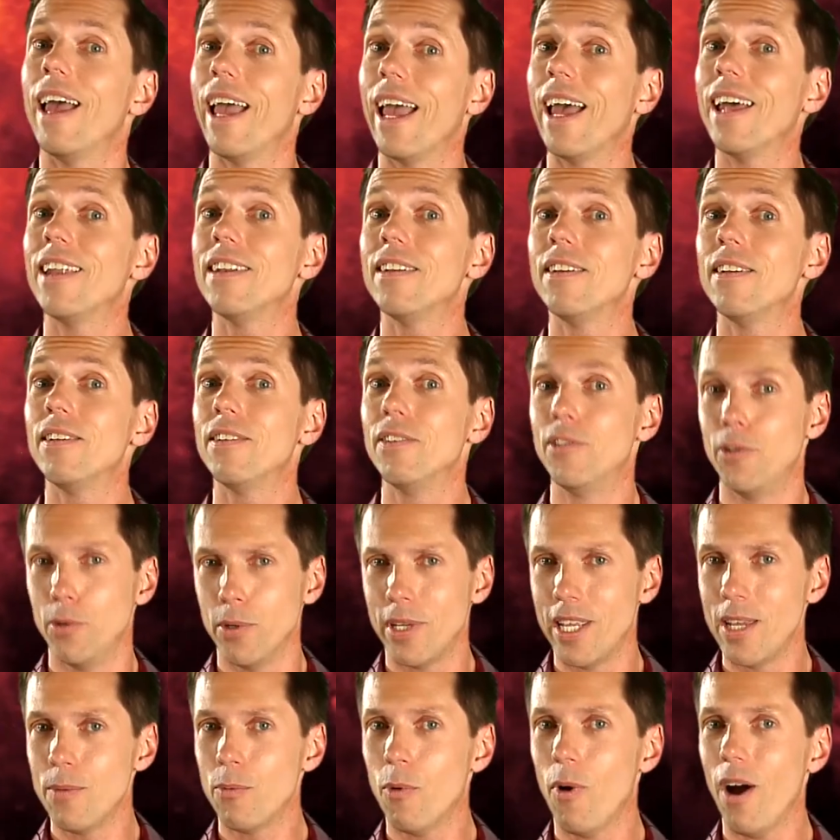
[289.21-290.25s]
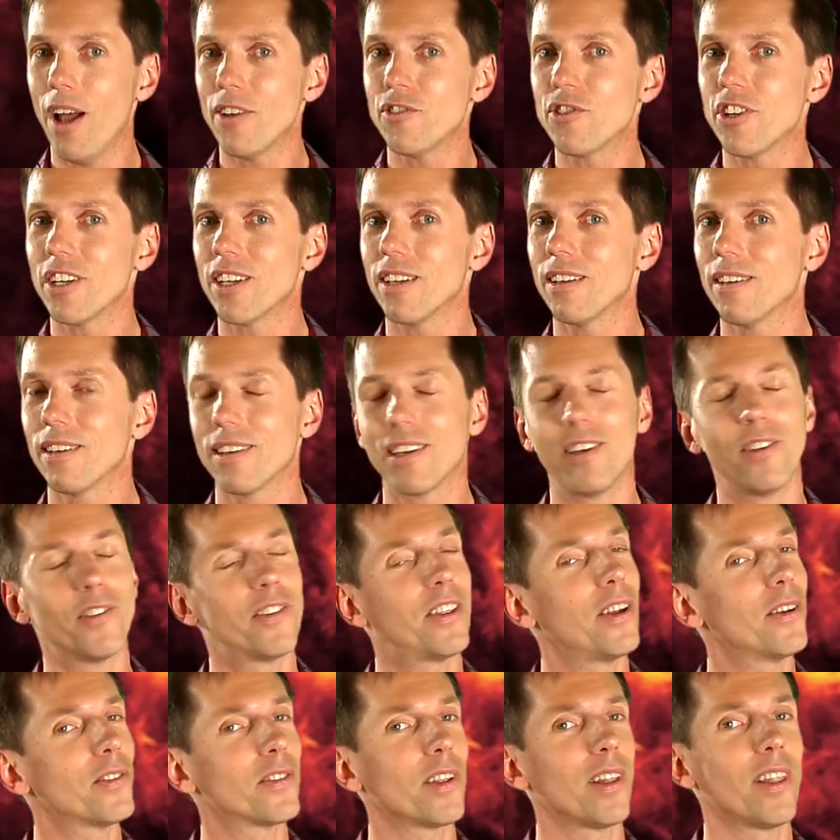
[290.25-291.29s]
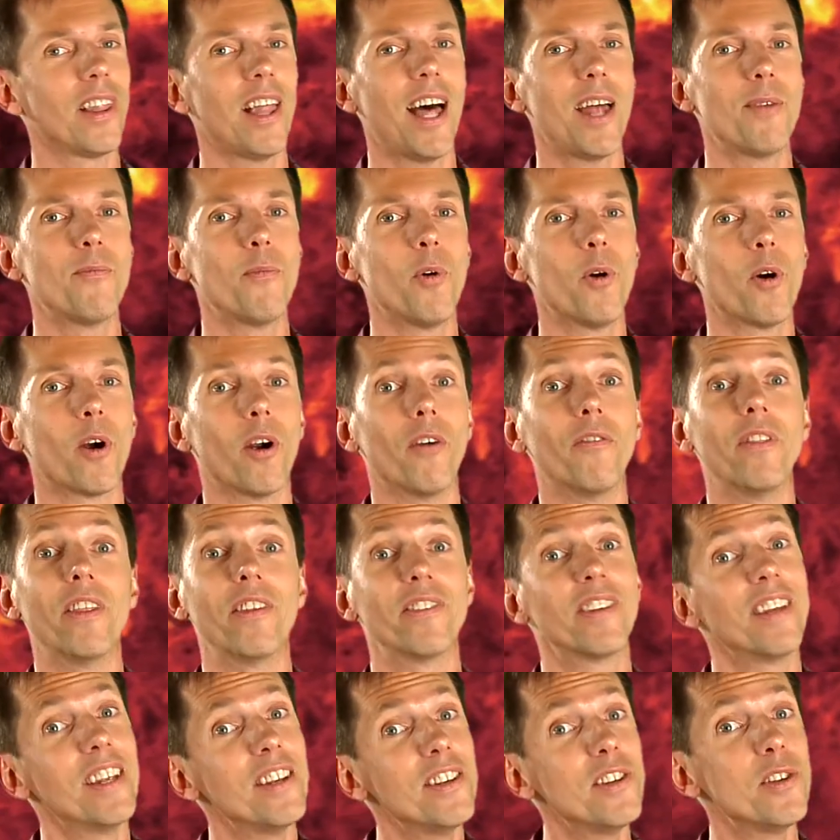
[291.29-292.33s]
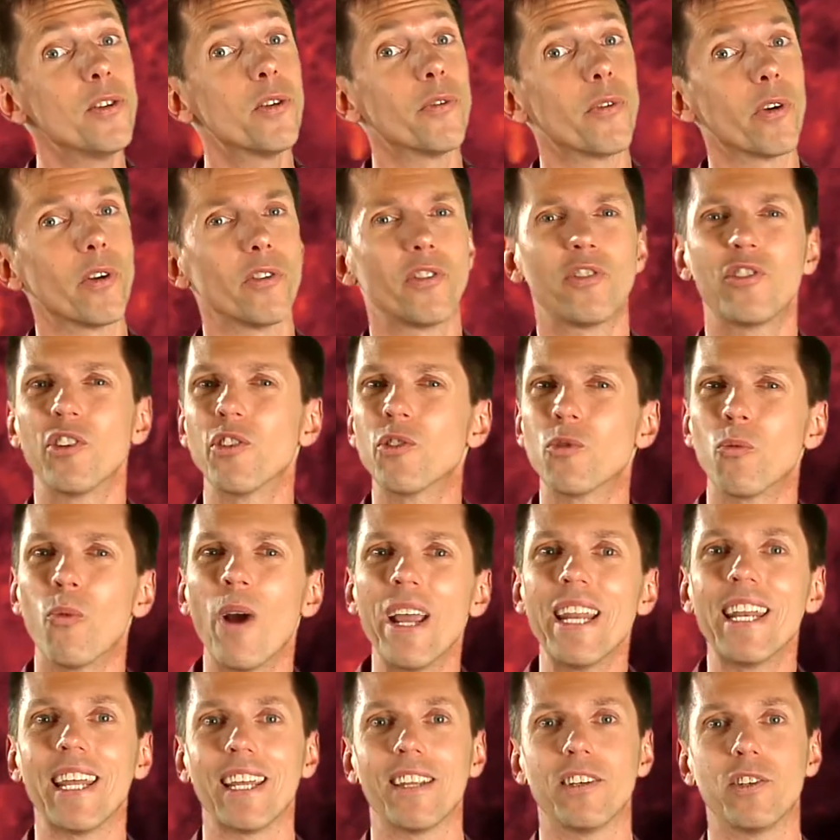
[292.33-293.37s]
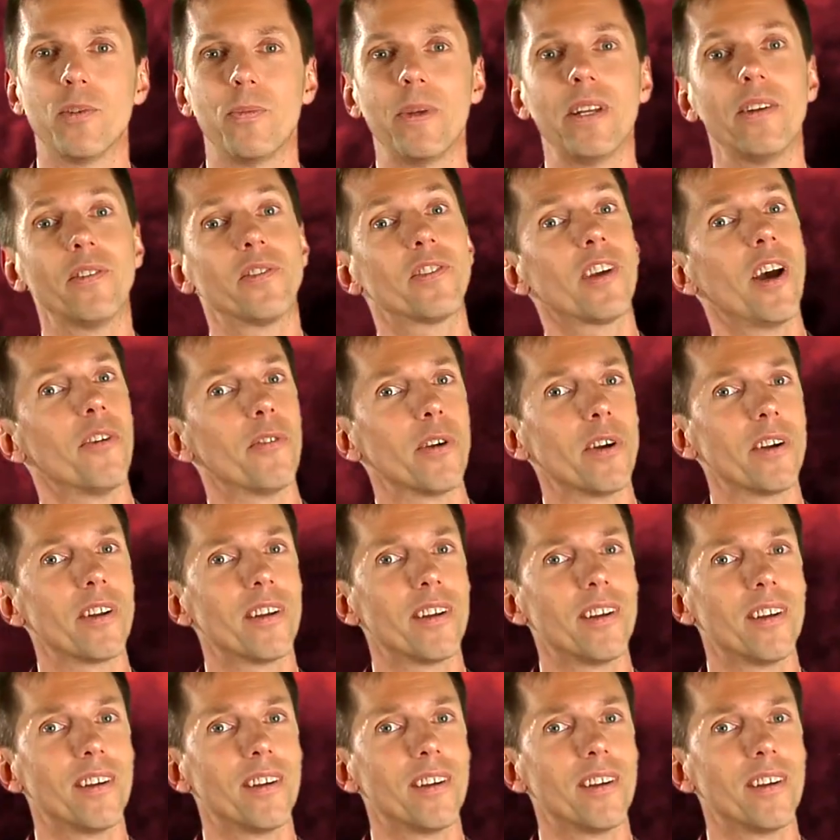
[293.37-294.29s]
And do keep watching, because there's a lot more of this hidden universe just waiting to be discovered.